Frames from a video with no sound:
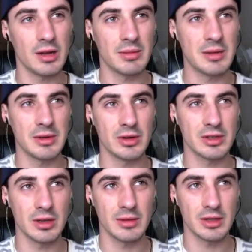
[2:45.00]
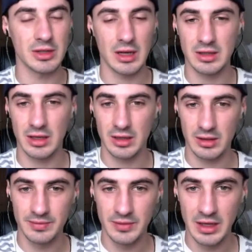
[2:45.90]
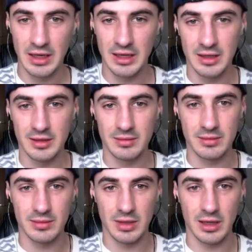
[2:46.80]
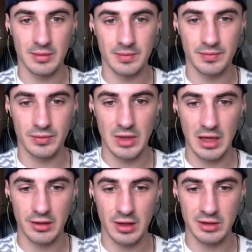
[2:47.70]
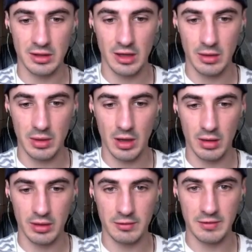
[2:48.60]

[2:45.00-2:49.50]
Maybe not so much, actually, I don't know. But, yeah, it does look like we are in